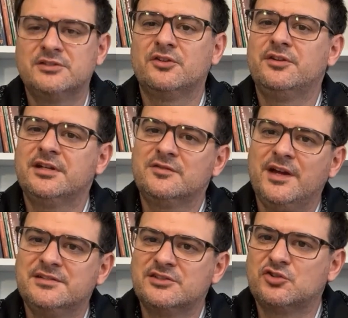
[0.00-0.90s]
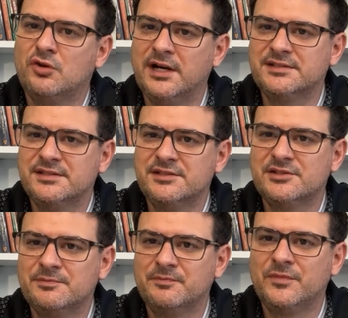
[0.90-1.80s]
So the next phase is
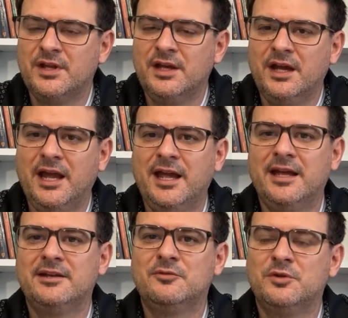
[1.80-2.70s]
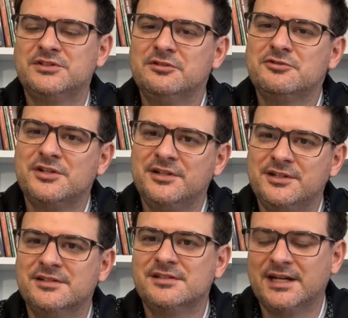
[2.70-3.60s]
crisis. And what's interesting
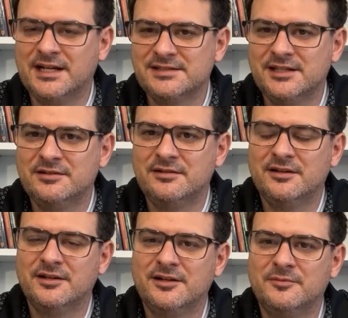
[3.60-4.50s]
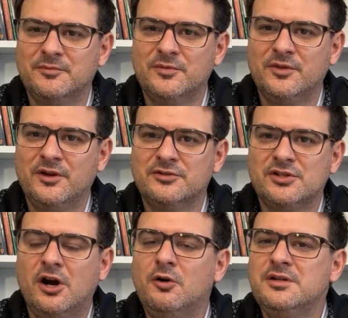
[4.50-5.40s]
is, like I said,
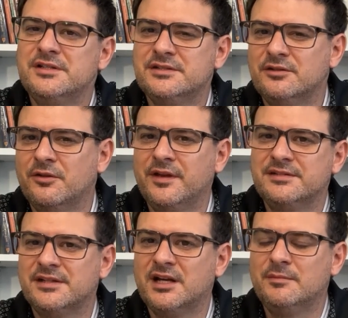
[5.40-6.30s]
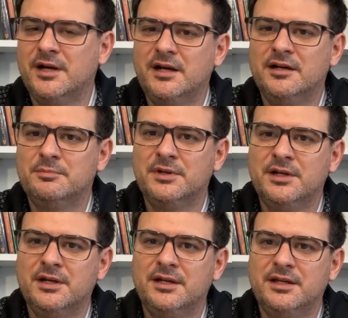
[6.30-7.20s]
there's always these little things that come up
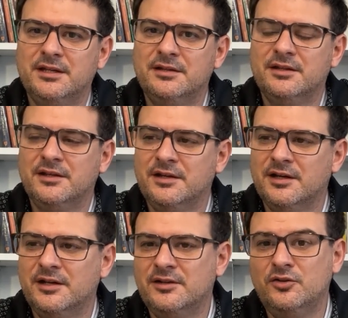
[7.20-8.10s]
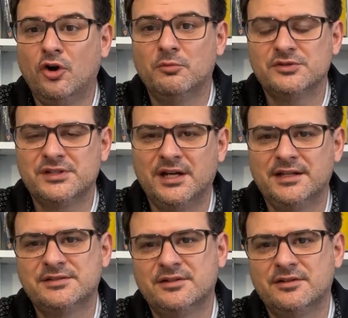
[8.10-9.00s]
in normal
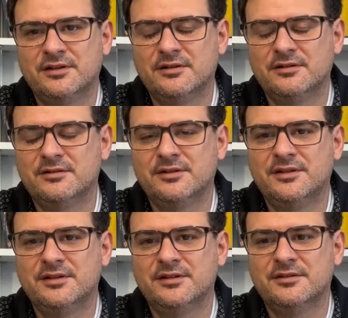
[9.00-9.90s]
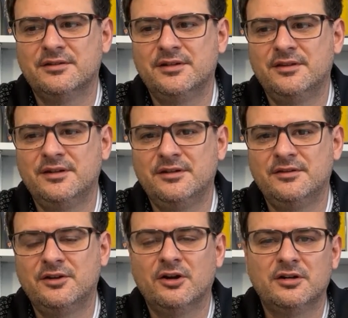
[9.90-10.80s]
science or in
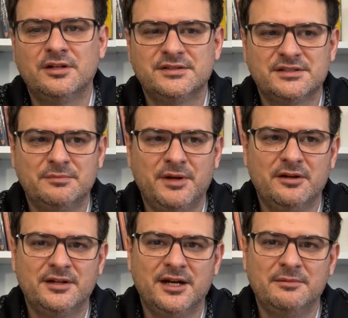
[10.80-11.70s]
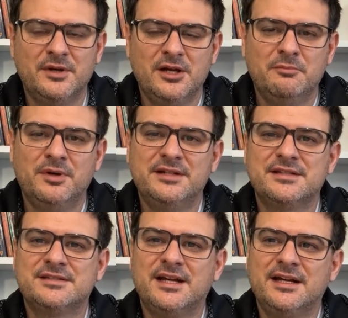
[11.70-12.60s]
the current existing paradigm, but
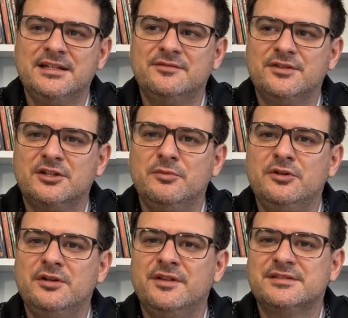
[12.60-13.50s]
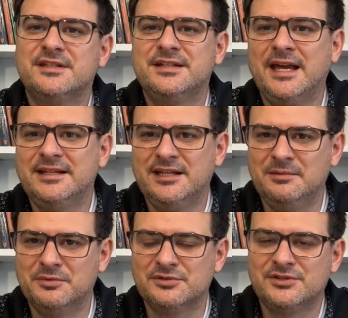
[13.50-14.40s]
it's the scientific community that's the
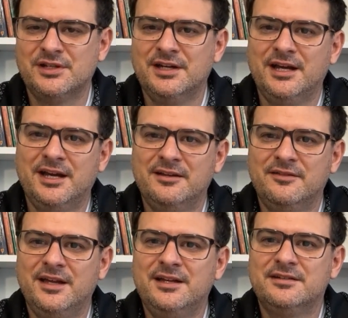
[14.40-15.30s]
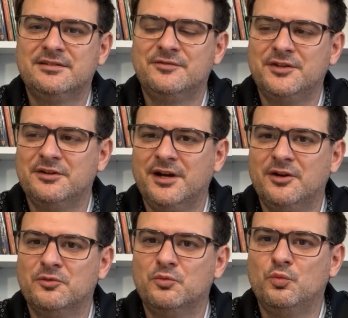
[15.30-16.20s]
gatekeepers, and they get to figure
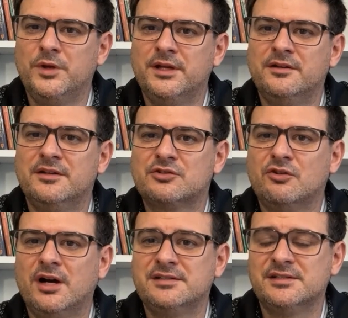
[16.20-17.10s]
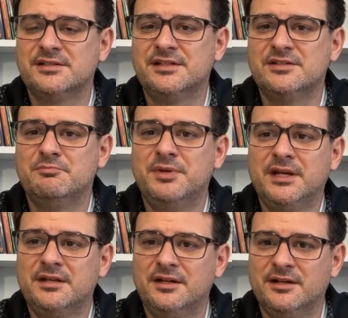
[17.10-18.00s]
out when this crisis is
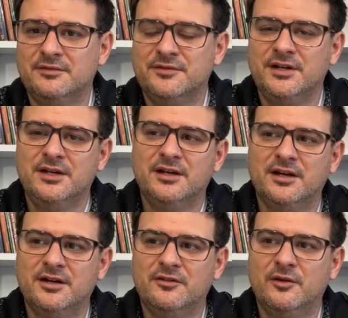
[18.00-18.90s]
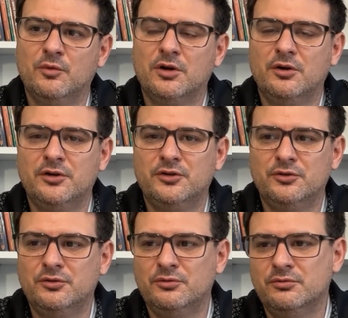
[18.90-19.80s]
big enough that we're going
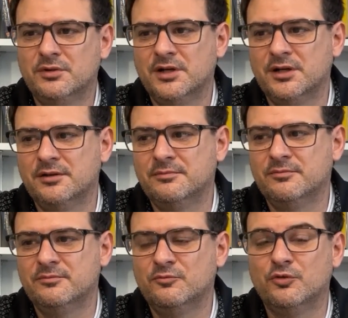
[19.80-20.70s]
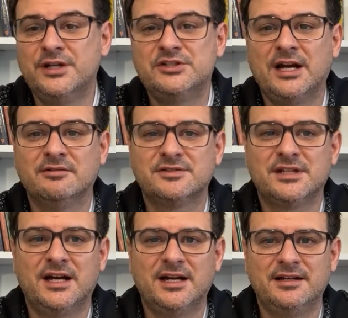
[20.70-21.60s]
to reach
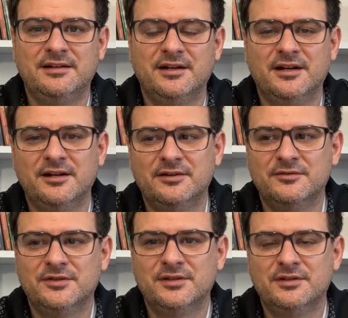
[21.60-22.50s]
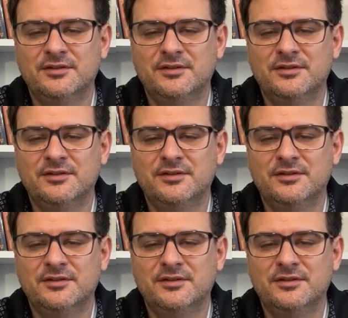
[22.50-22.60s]
outside of